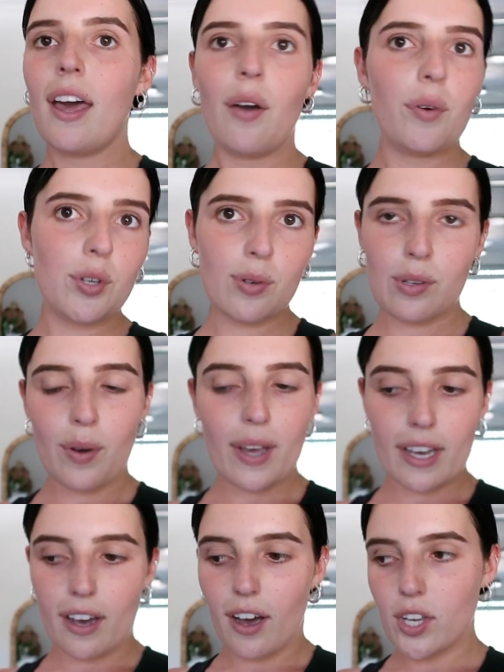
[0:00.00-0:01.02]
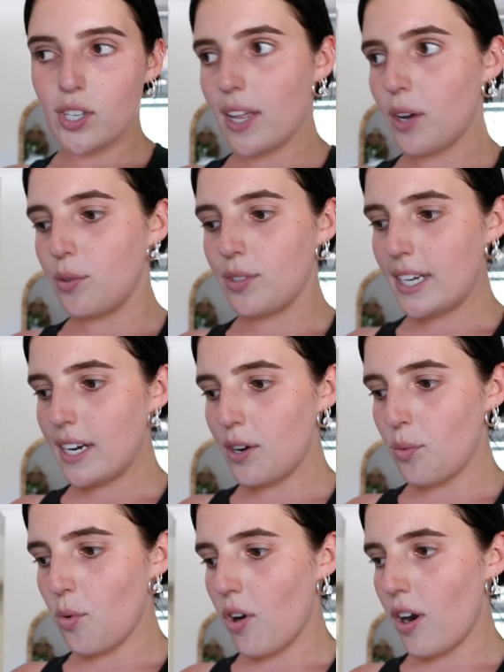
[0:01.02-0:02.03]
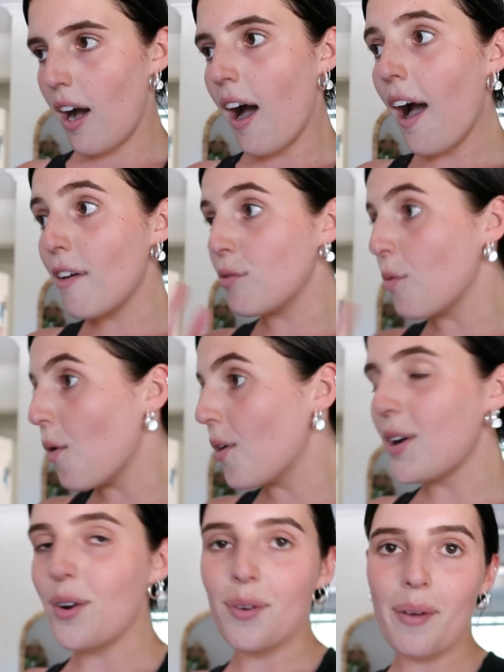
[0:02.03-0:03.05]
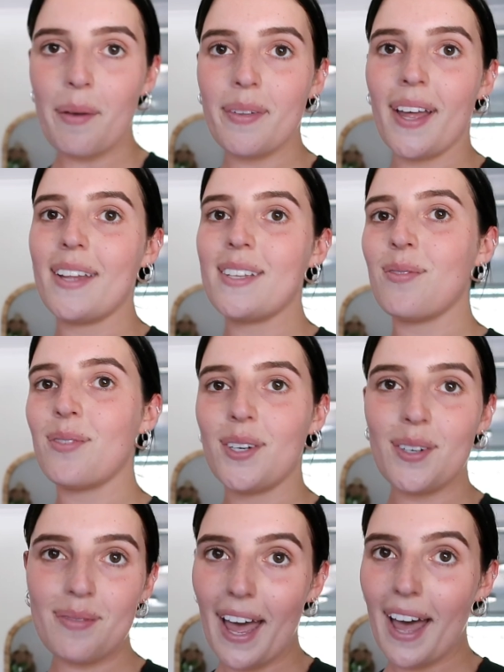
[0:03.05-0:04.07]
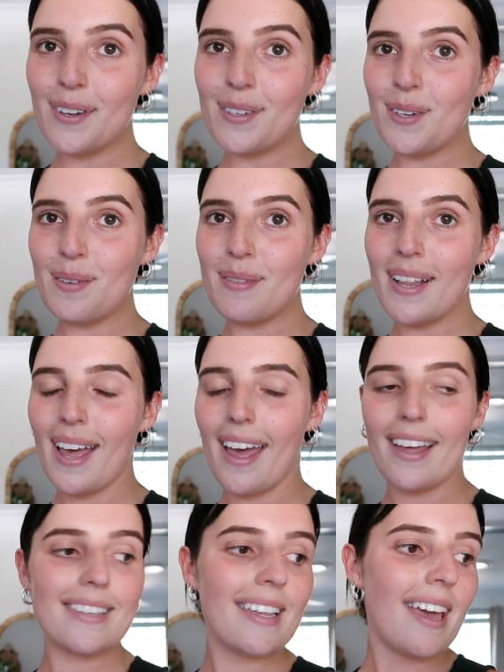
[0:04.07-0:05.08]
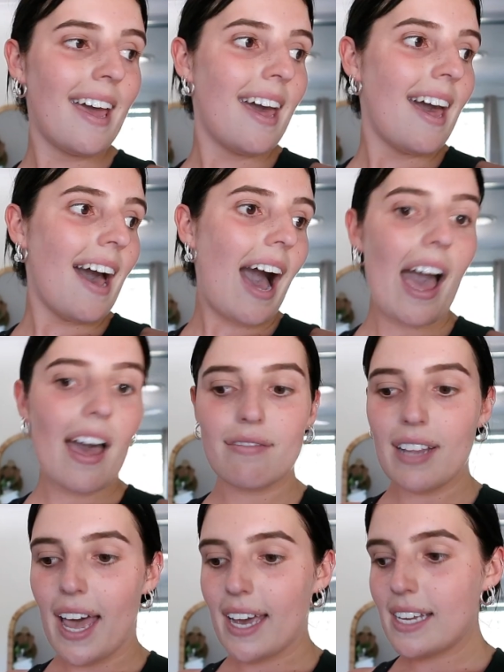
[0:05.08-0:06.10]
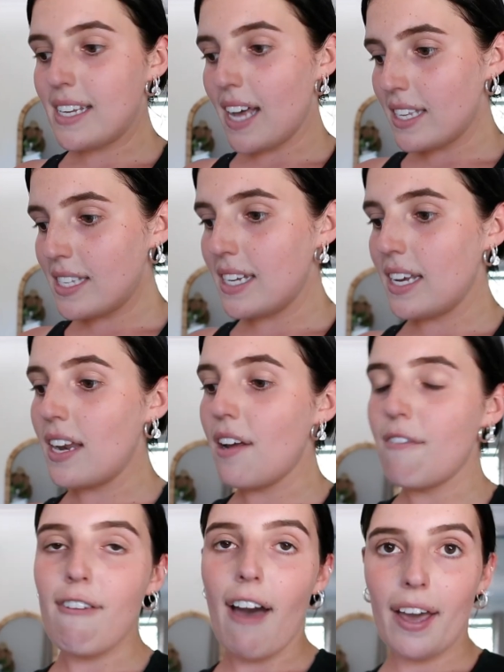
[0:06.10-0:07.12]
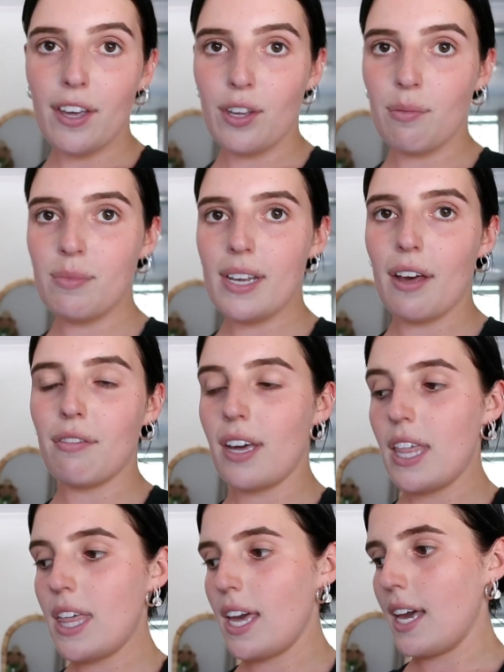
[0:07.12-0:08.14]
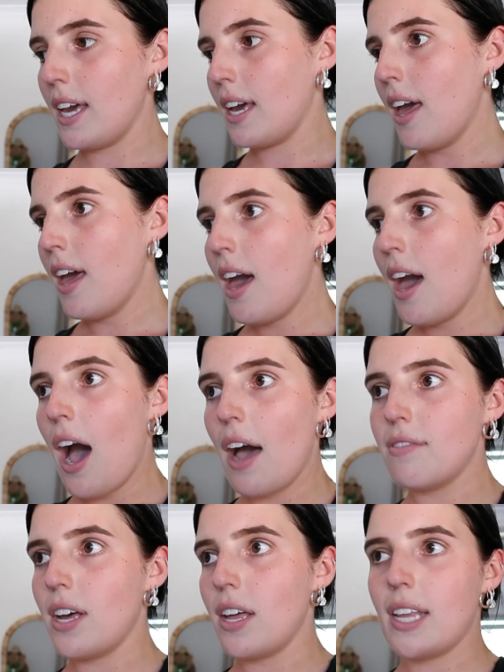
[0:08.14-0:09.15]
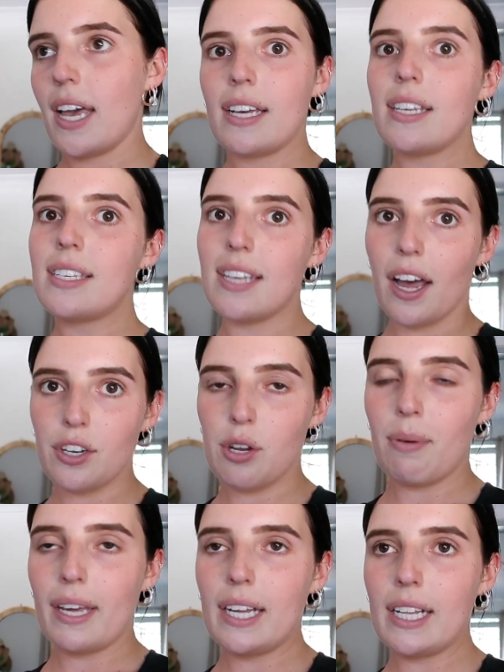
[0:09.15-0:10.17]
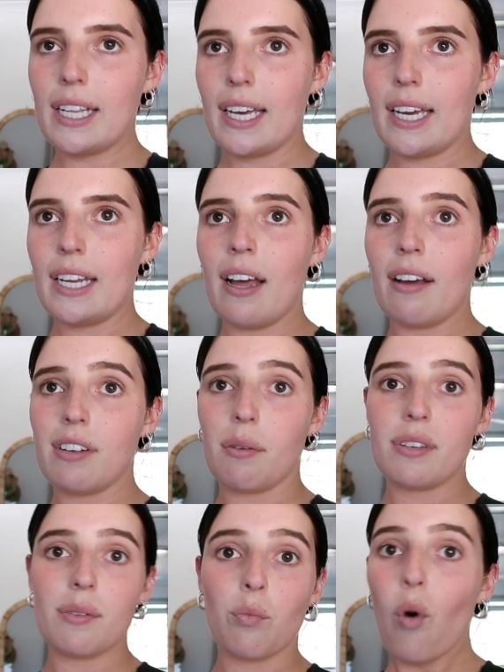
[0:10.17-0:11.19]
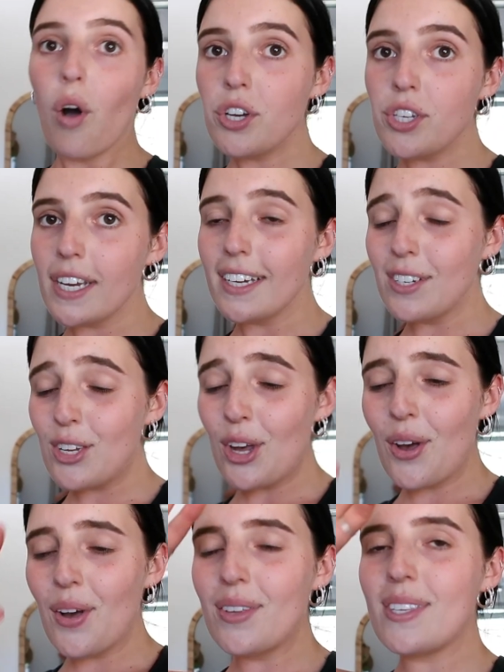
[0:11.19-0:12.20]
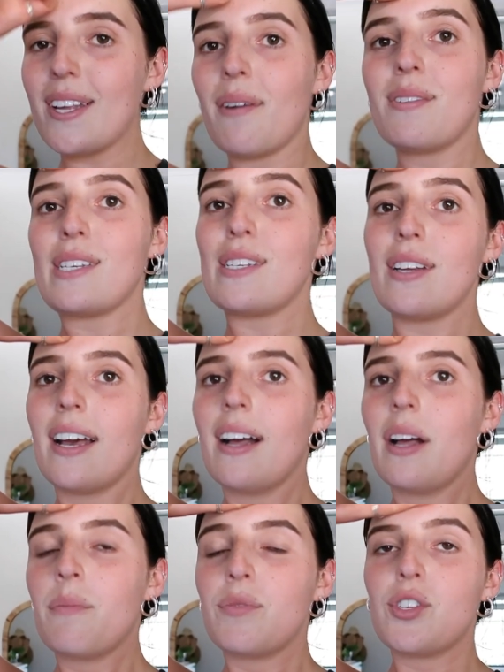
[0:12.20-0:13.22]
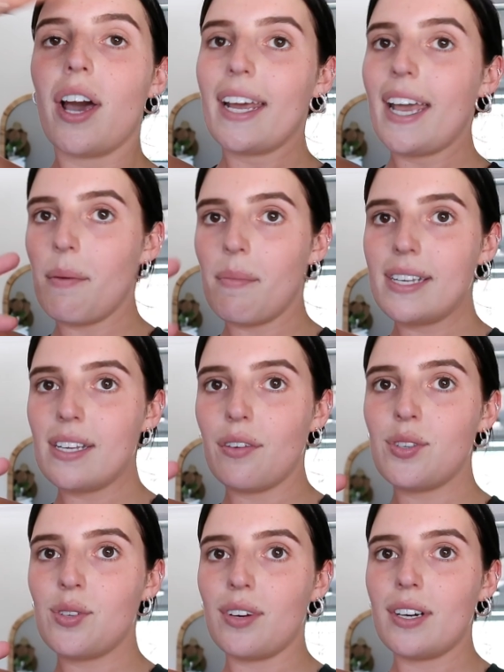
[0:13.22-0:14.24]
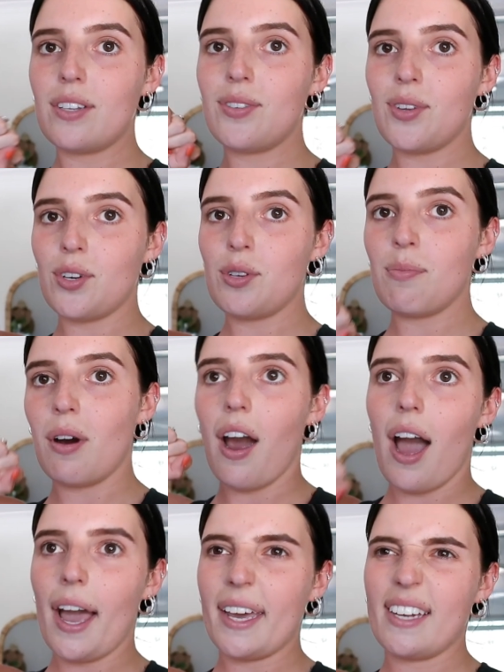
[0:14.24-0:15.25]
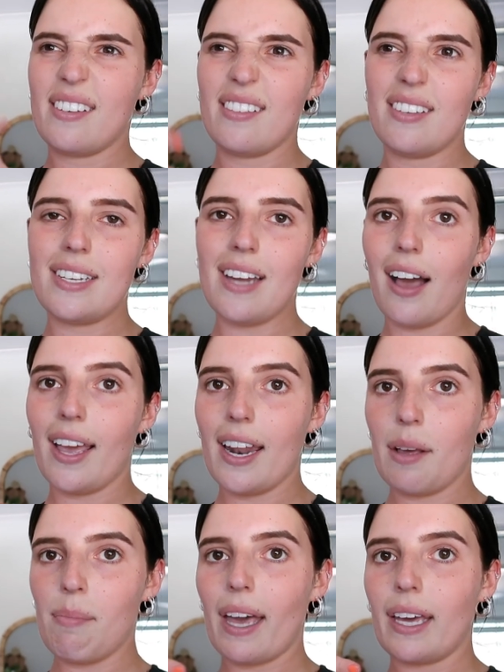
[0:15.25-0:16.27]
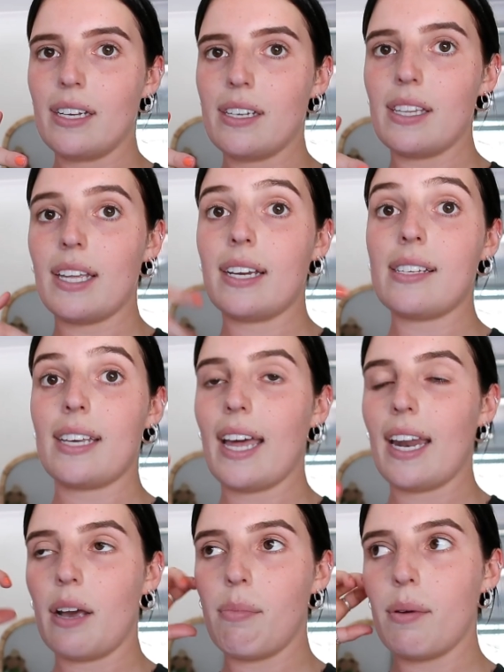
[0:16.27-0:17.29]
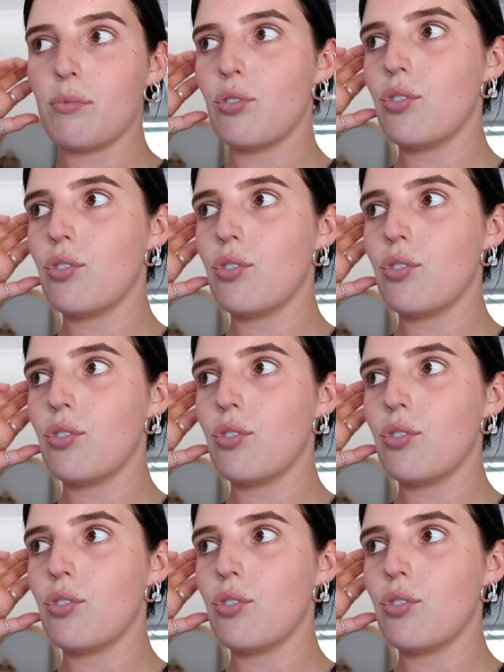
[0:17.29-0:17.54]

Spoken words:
which was a week ago, so they all needed a water. I've watered all my plants, watered all my outdoor plants. I've like dusted, vacuumed everything. I've done like such a big clean. I've done some washing too, so I'm just trying to get myself sorted so tomorrow I can start getting back into things and getting a bit more